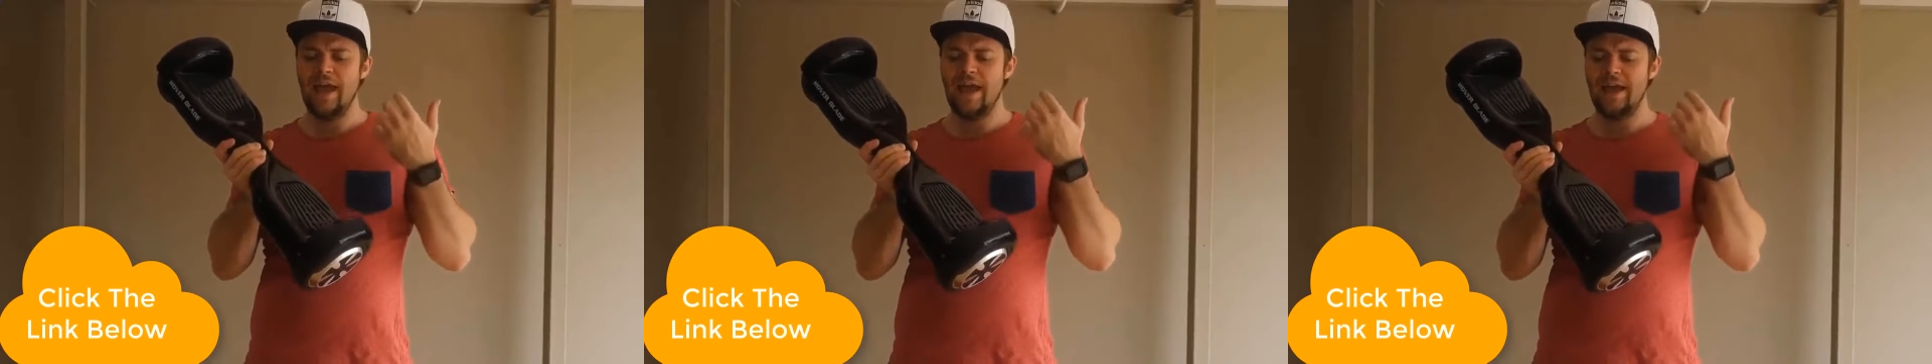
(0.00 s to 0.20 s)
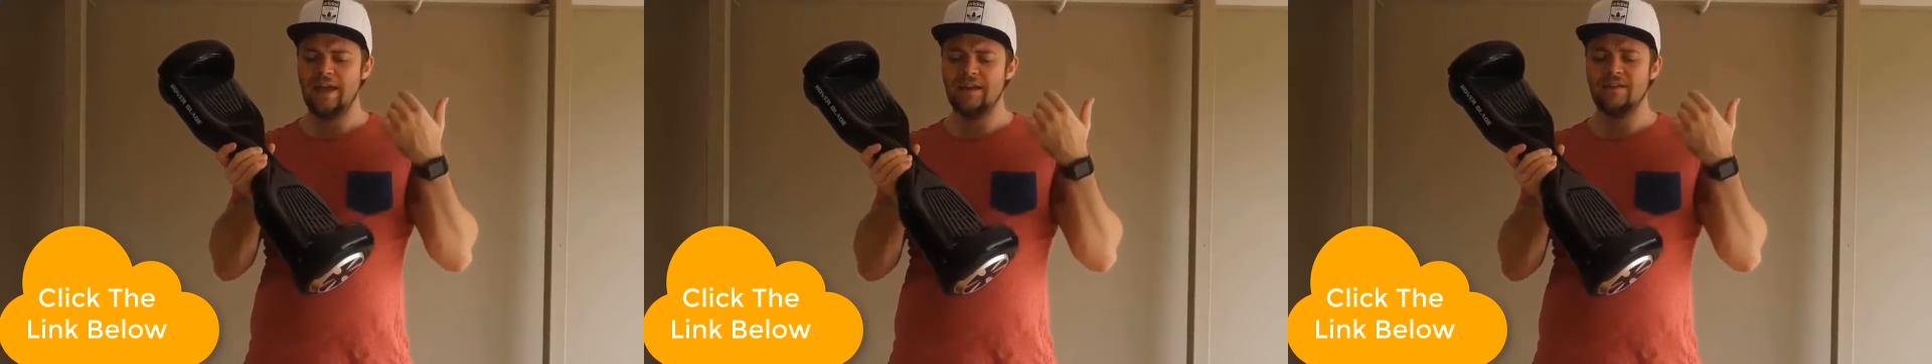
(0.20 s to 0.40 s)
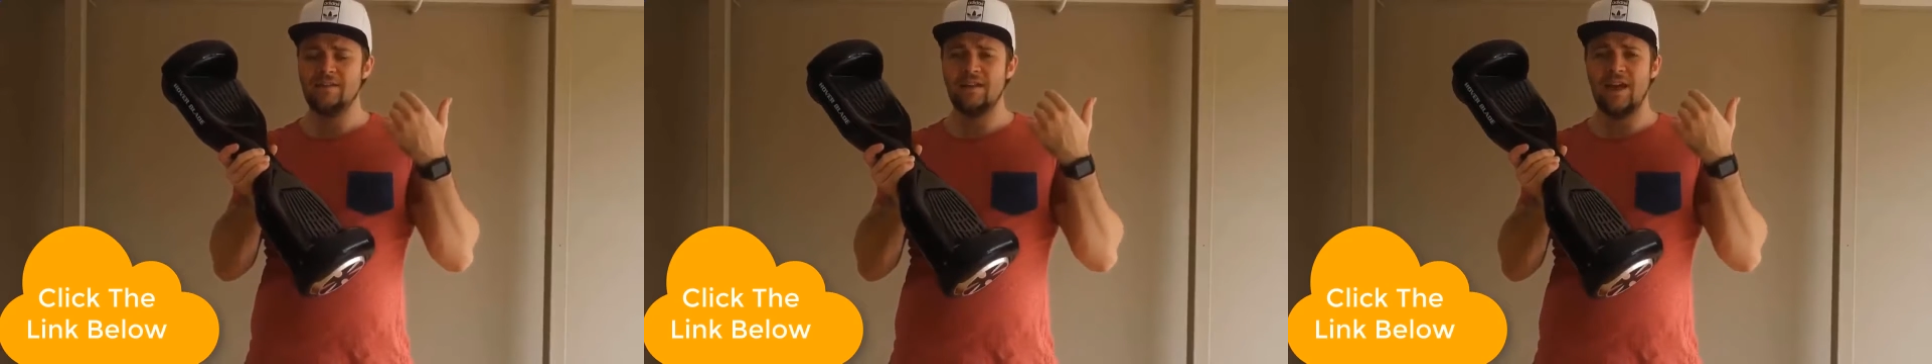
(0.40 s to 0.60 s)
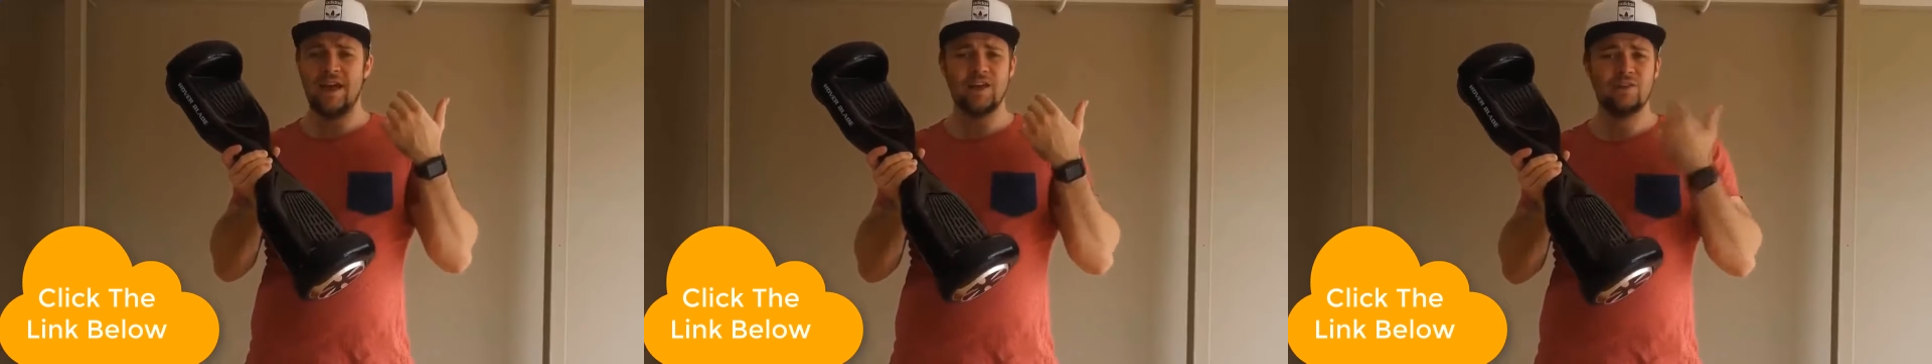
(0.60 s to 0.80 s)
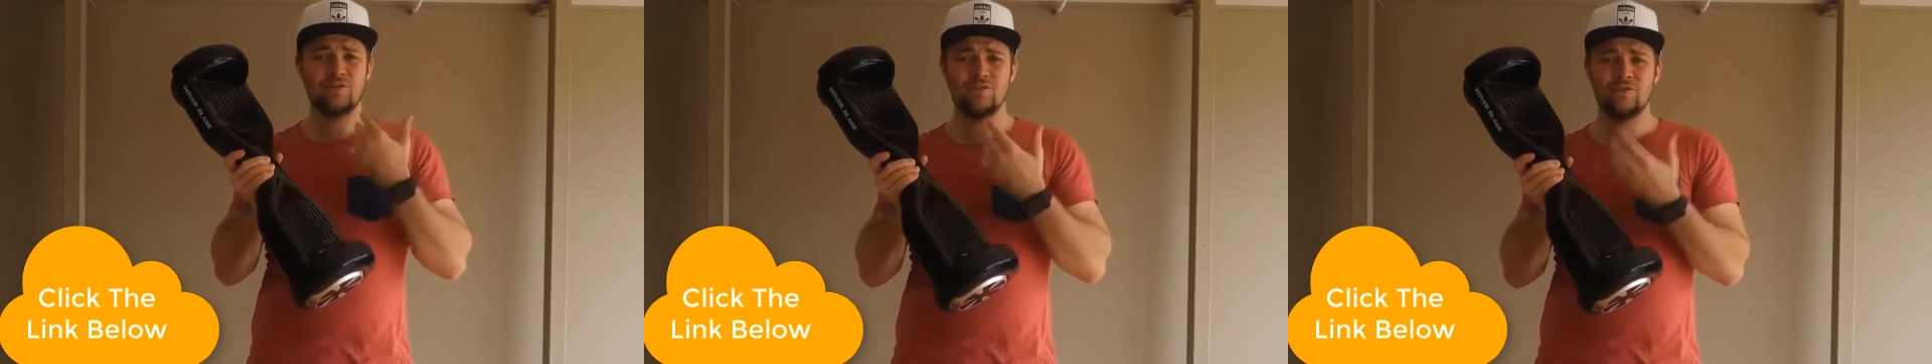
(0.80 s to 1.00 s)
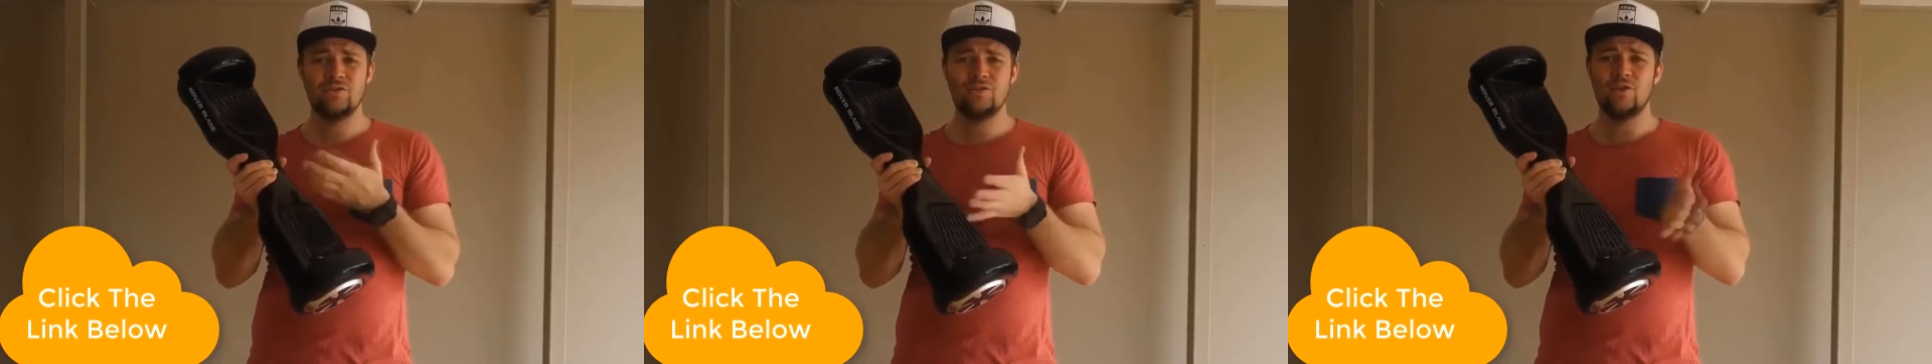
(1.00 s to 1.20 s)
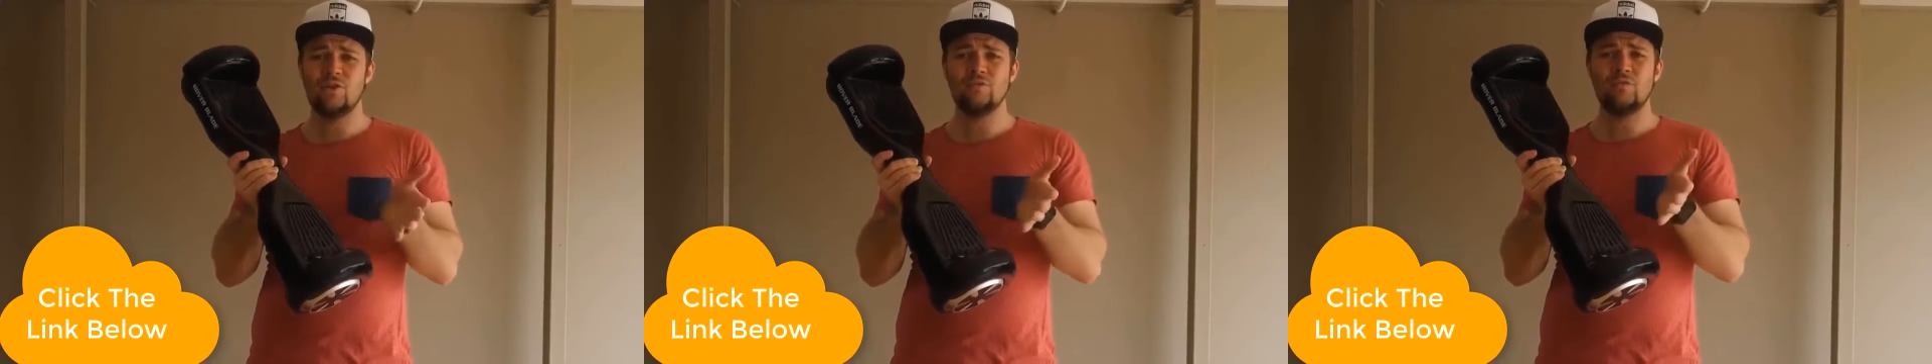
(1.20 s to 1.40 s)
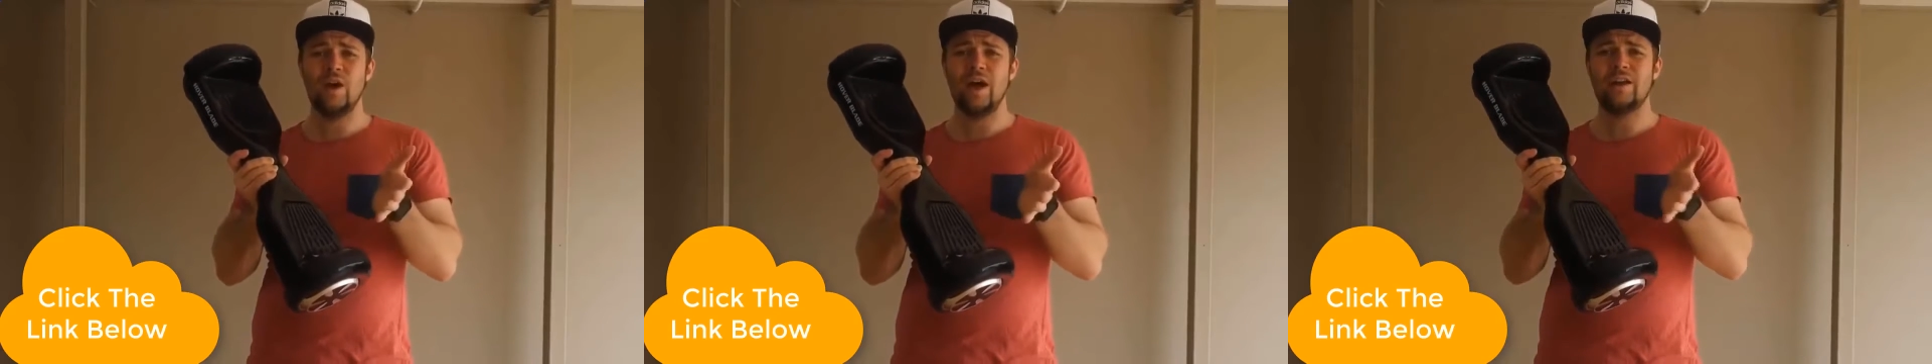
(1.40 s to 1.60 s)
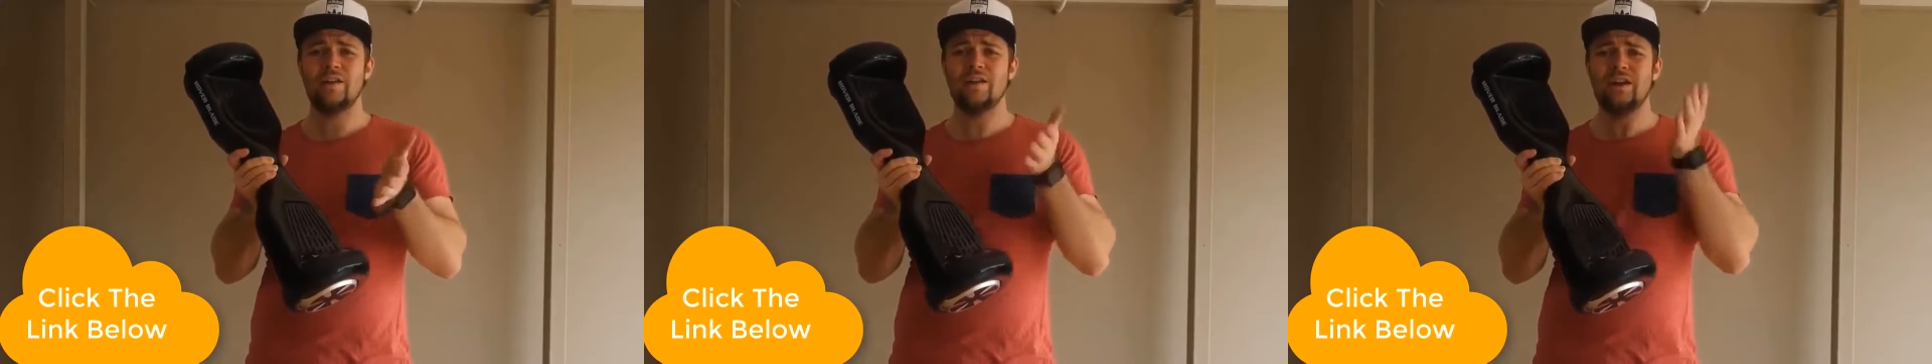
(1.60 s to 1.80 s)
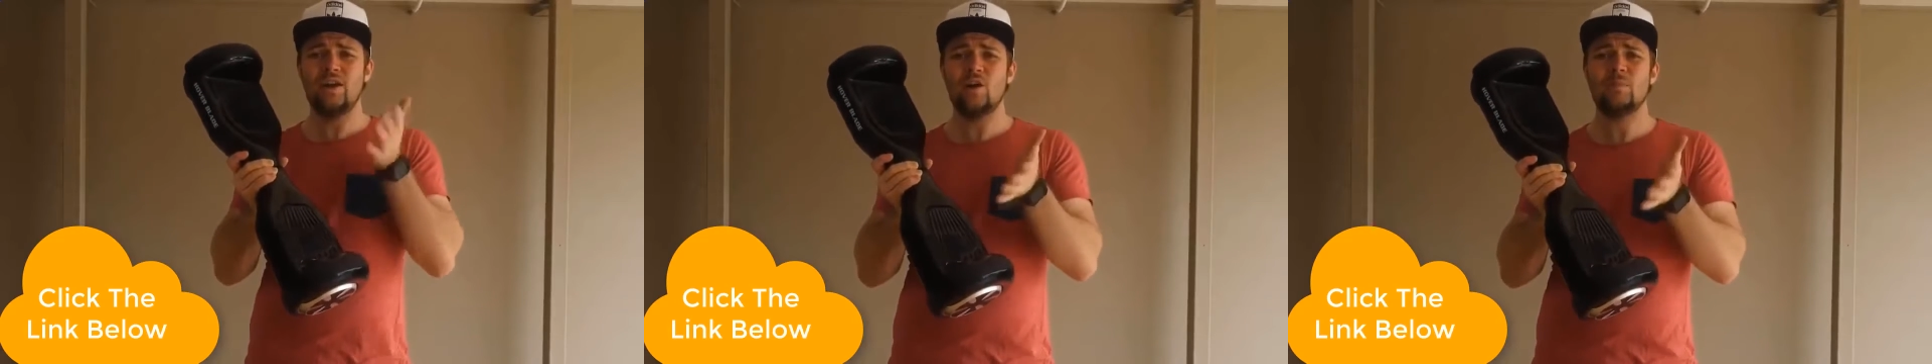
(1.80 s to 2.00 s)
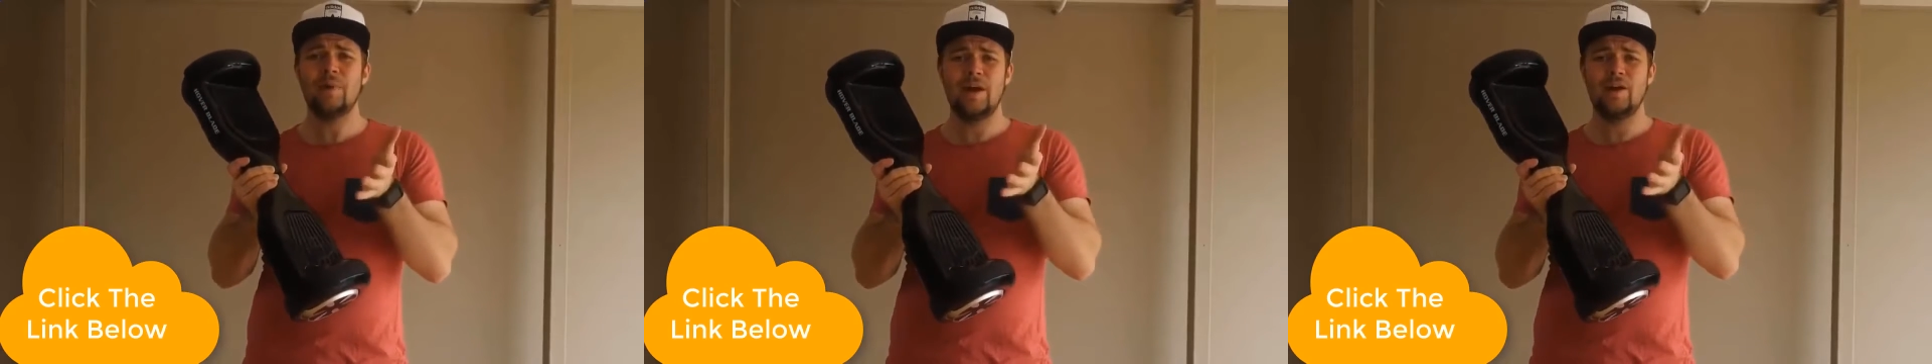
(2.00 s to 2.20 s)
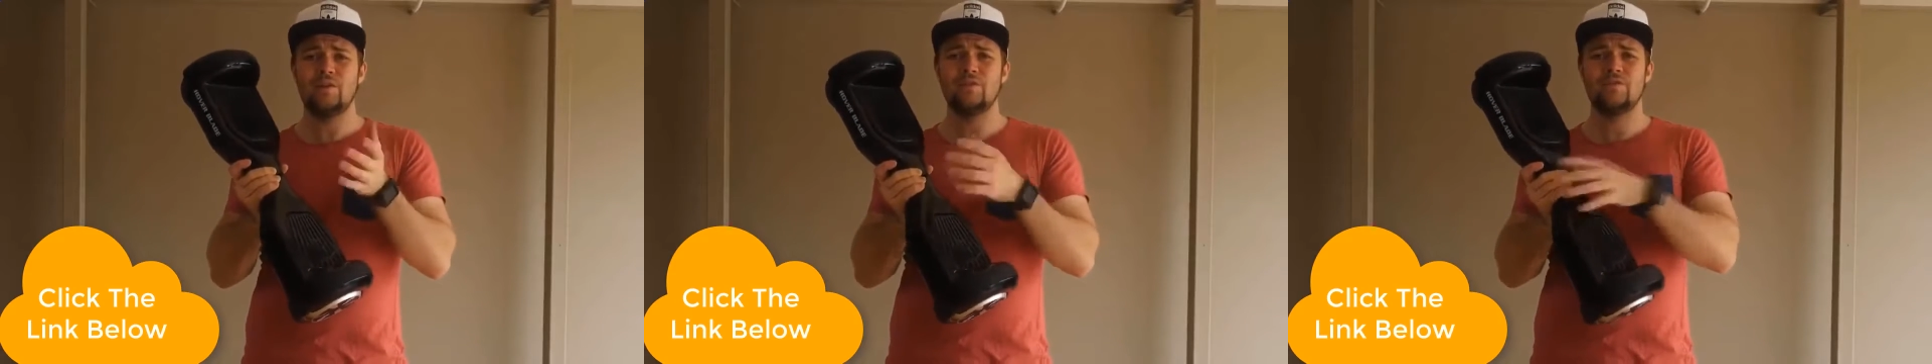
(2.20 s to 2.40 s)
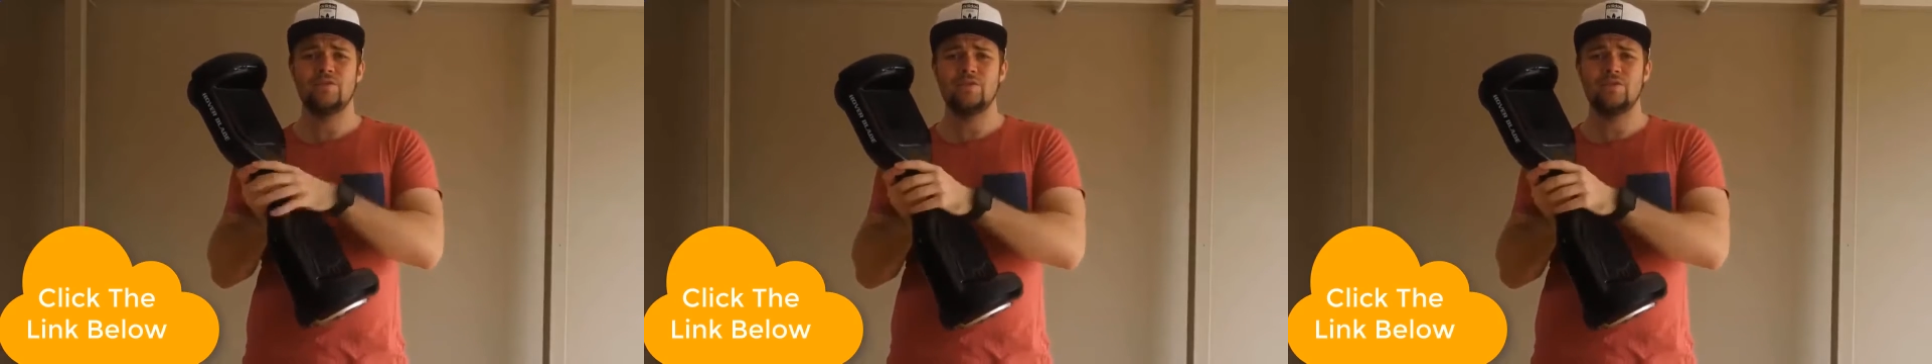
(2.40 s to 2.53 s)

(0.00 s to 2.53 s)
and I could not ride on it on my own